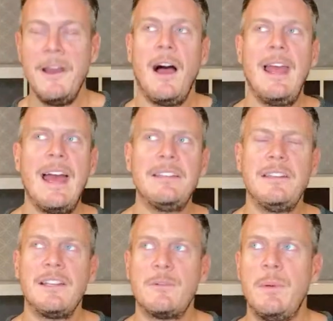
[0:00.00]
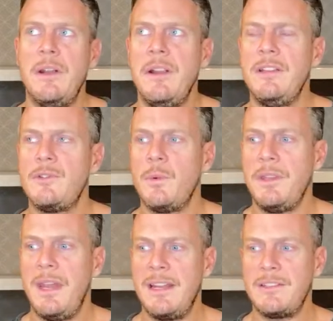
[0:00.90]
I had an experience with
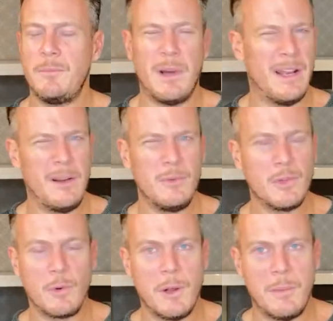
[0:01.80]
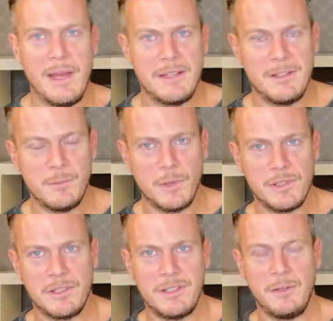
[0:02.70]
an ex of mine. I don't talk about my ex as much
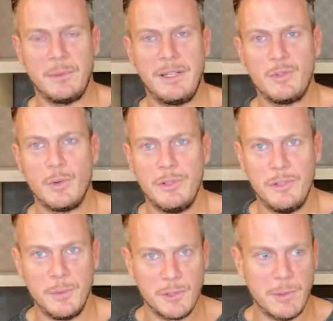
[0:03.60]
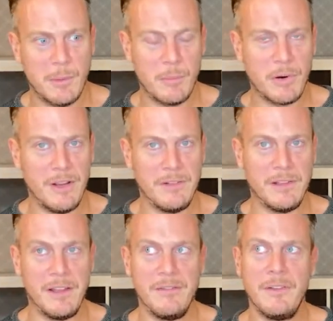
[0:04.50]
because I don't like talking too much about my private
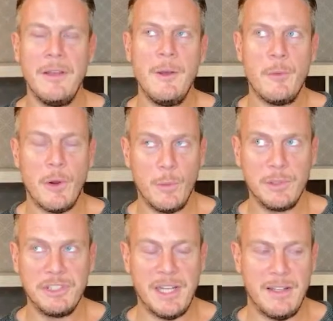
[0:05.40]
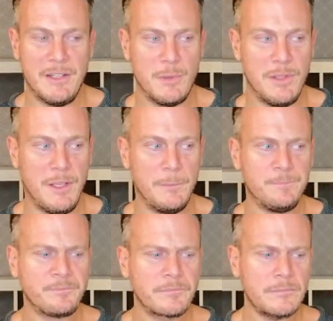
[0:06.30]
life, but I will share this with you.
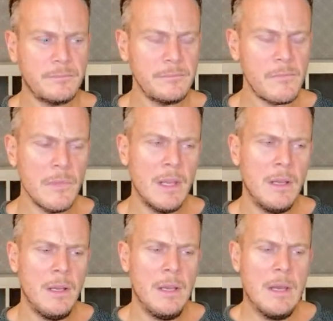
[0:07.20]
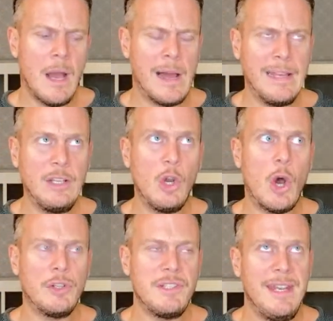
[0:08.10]
I
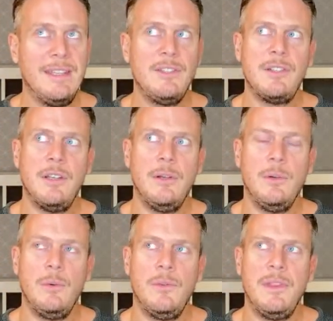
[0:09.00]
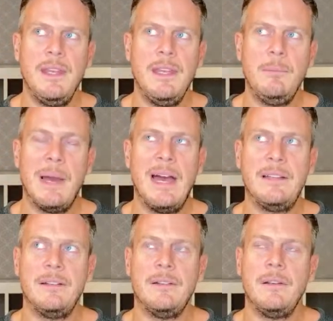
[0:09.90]
got into the
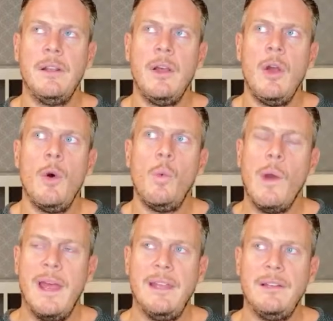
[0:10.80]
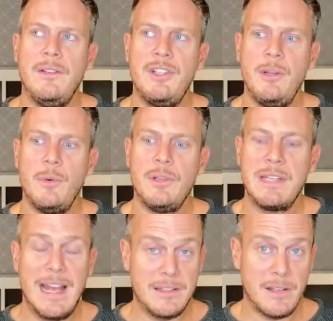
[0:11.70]
pattern when she was
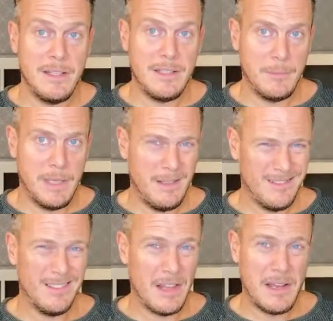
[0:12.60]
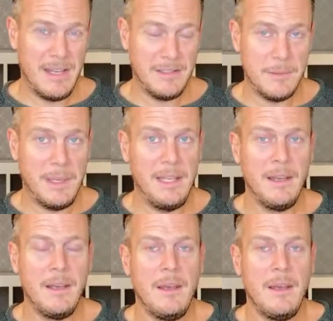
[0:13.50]
gaslighting me, lying to me,